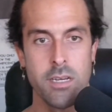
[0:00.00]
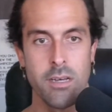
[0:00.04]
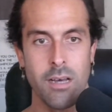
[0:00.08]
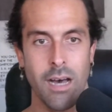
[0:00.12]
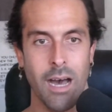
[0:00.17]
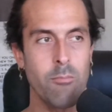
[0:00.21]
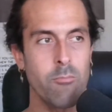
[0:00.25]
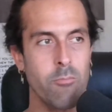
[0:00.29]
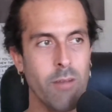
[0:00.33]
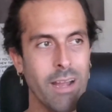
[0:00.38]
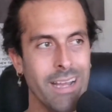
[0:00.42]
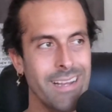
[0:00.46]

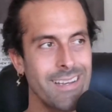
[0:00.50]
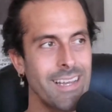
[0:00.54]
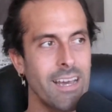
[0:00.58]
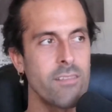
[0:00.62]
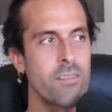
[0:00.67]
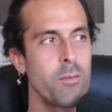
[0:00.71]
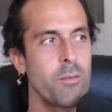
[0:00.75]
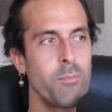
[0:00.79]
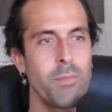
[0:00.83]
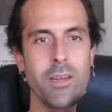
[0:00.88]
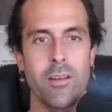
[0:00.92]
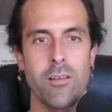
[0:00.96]
I'm right
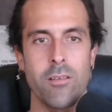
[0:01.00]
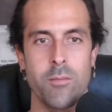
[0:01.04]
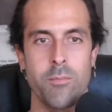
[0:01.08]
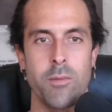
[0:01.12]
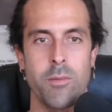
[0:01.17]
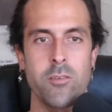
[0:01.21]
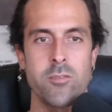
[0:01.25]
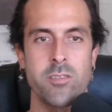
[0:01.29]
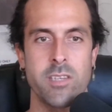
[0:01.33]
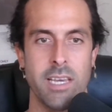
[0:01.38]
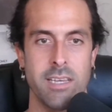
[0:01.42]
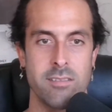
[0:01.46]
down the middle in
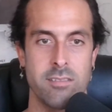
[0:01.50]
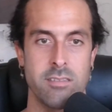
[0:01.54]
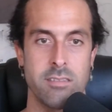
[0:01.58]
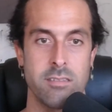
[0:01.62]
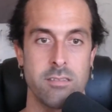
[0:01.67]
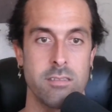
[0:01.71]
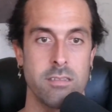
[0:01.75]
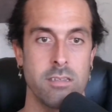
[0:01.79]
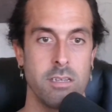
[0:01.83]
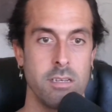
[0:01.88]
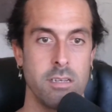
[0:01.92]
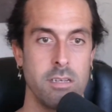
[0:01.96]
most cases.